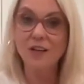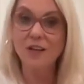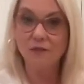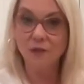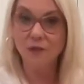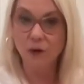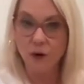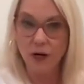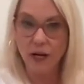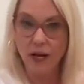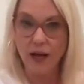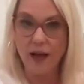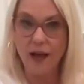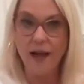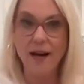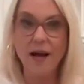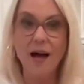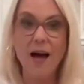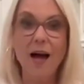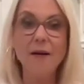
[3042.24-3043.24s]
of Florida. And
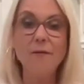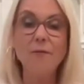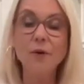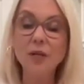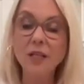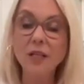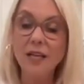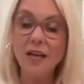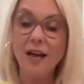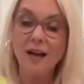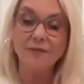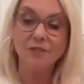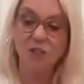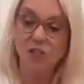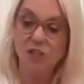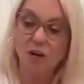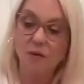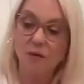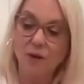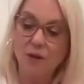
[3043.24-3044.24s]
I really have to
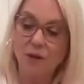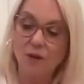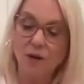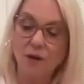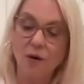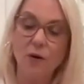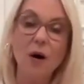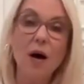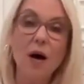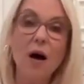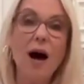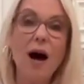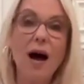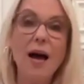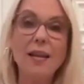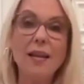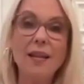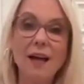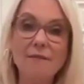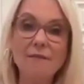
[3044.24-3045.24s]
share with you I
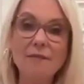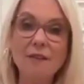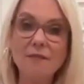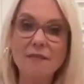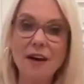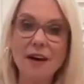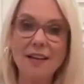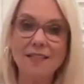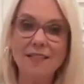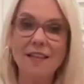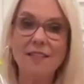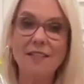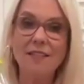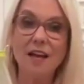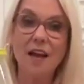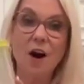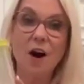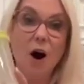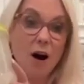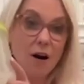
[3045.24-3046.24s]
love the fact that they
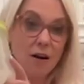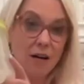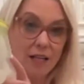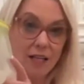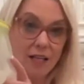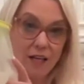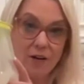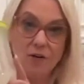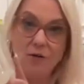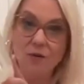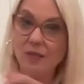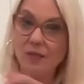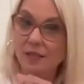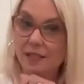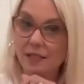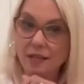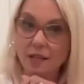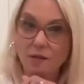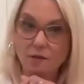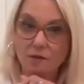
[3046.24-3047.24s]
are clear. You can
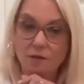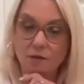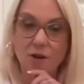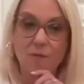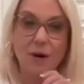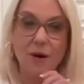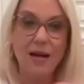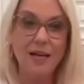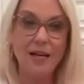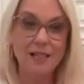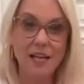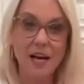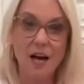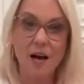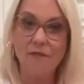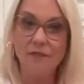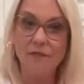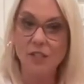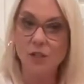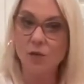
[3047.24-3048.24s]
see through them. I can tell if
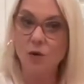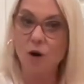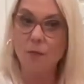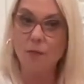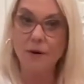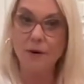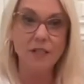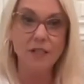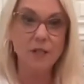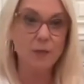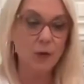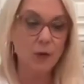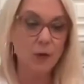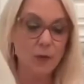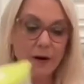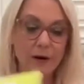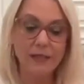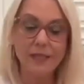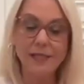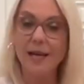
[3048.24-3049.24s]
it's strawberries,
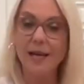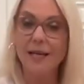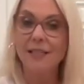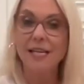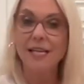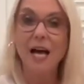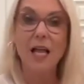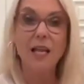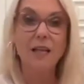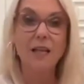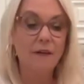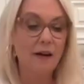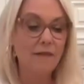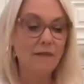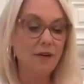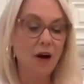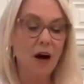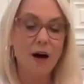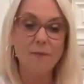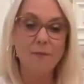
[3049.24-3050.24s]
blueberries. I can tell if I've
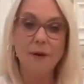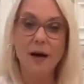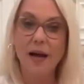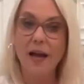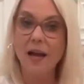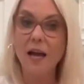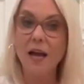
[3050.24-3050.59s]
got my,